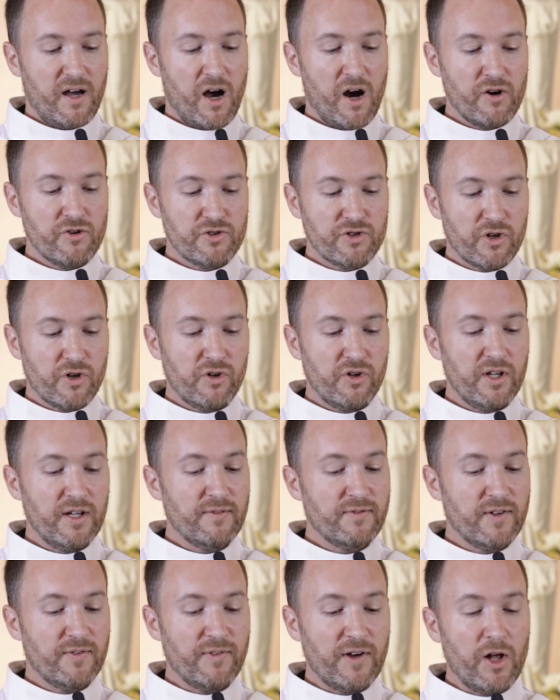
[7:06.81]
our journey
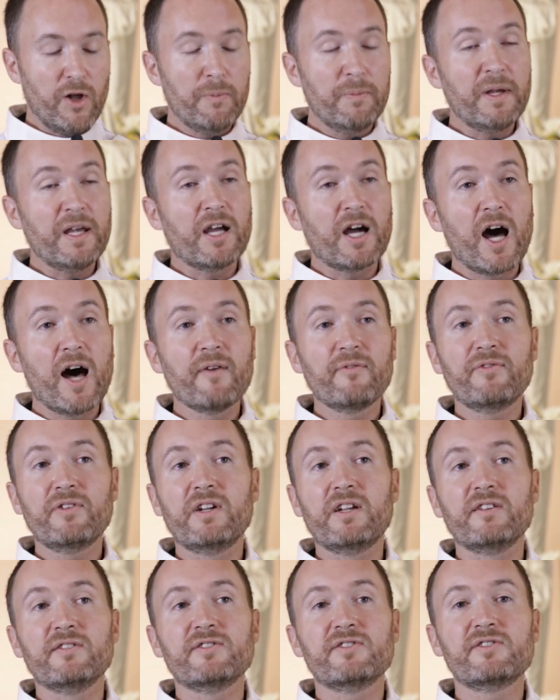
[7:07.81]
of developing
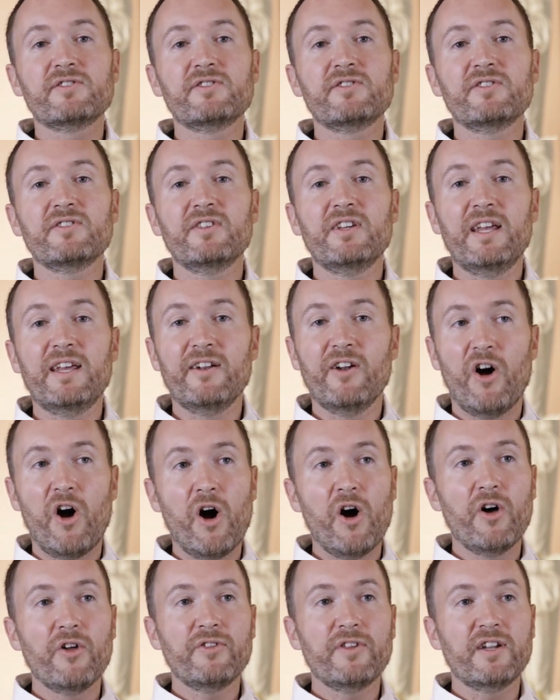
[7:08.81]
confidence in
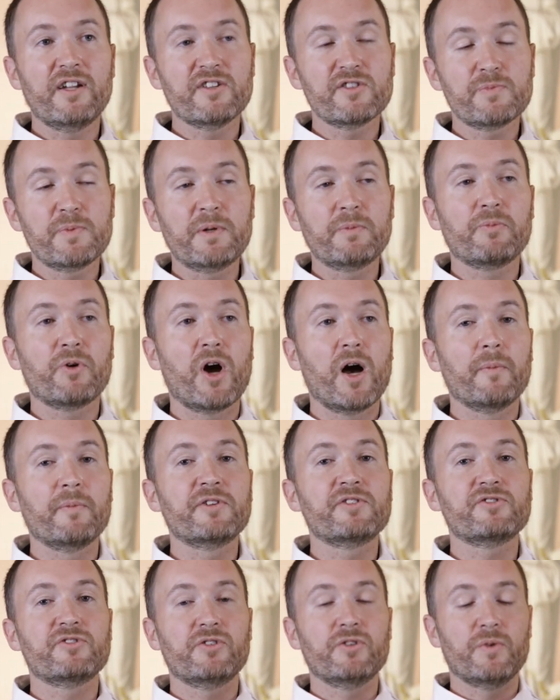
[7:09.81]
all that has been
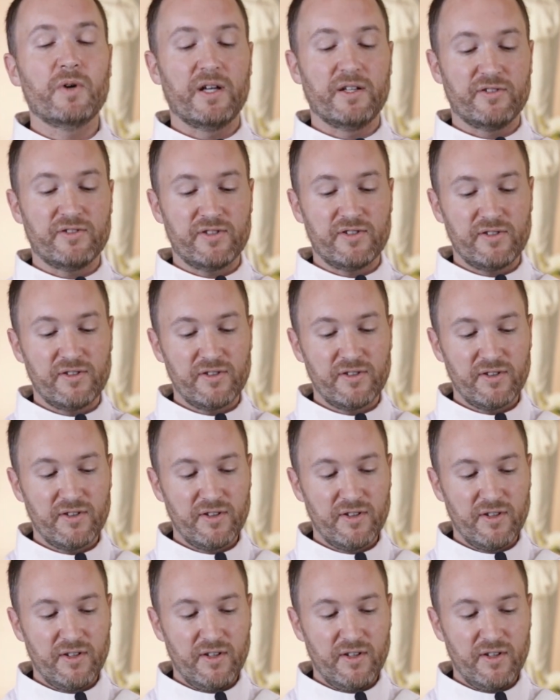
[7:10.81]
promised to us,